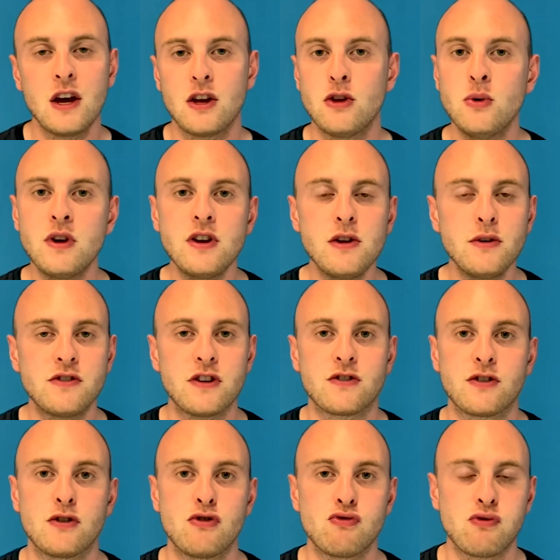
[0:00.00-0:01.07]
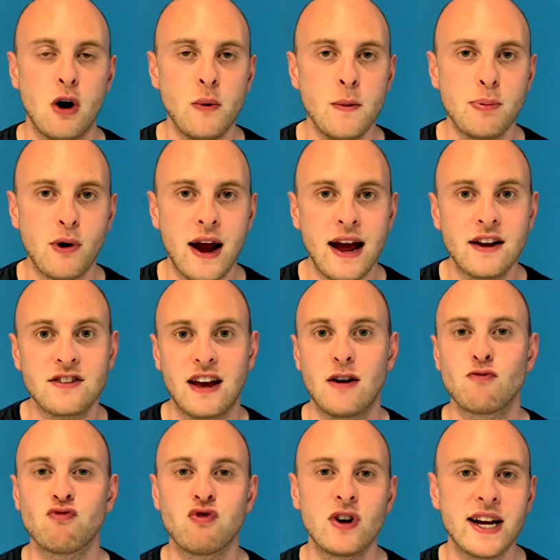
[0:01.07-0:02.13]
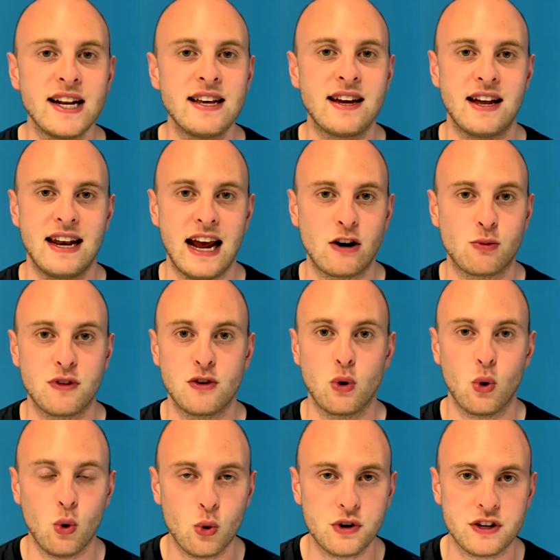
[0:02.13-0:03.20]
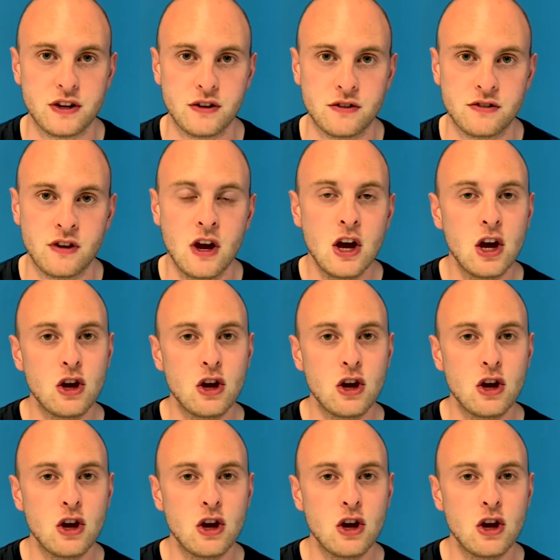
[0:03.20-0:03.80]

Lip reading: You can use it to grow a brand and really connect with your audience.